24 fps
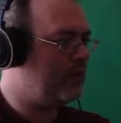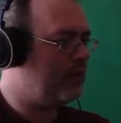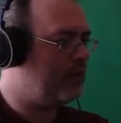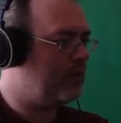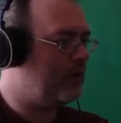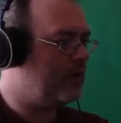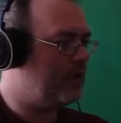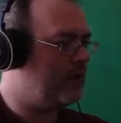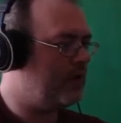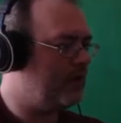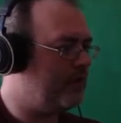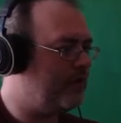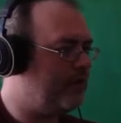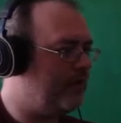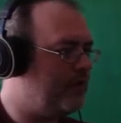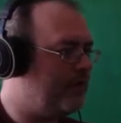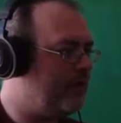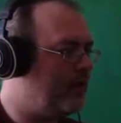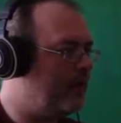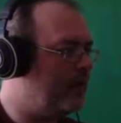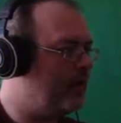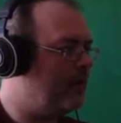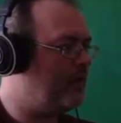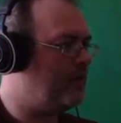Oh,
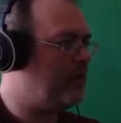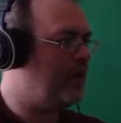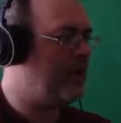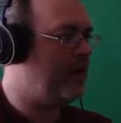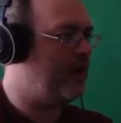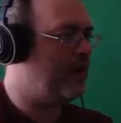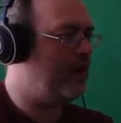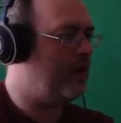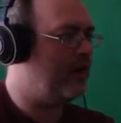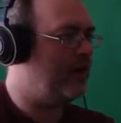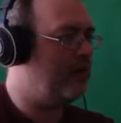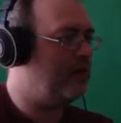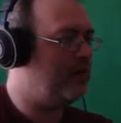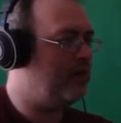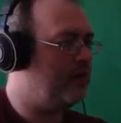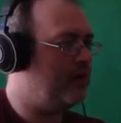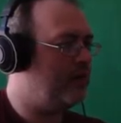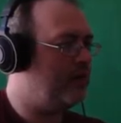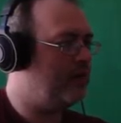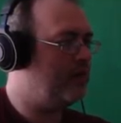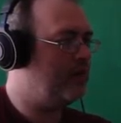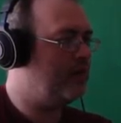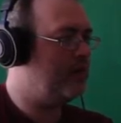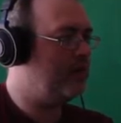fucking hell.
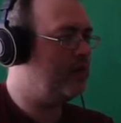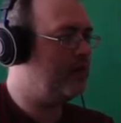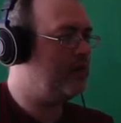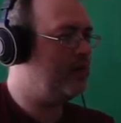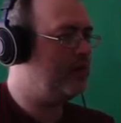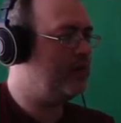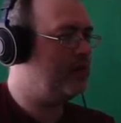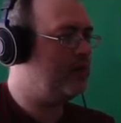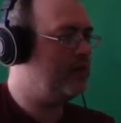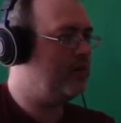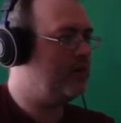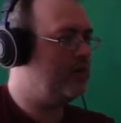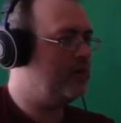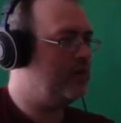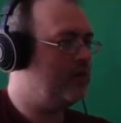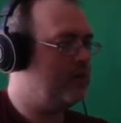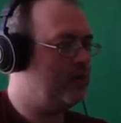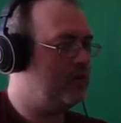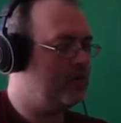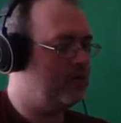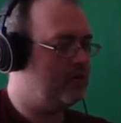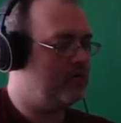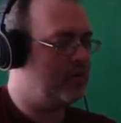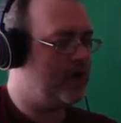
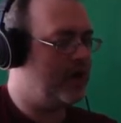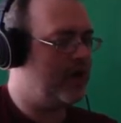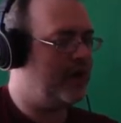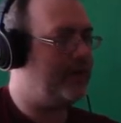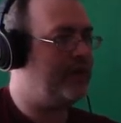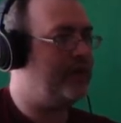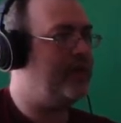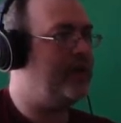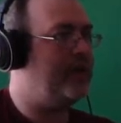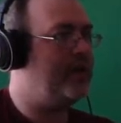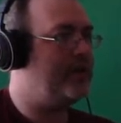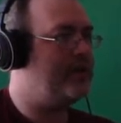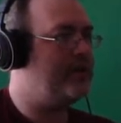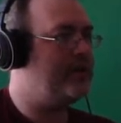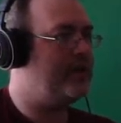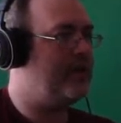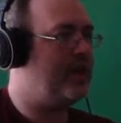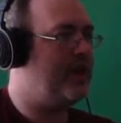Right, is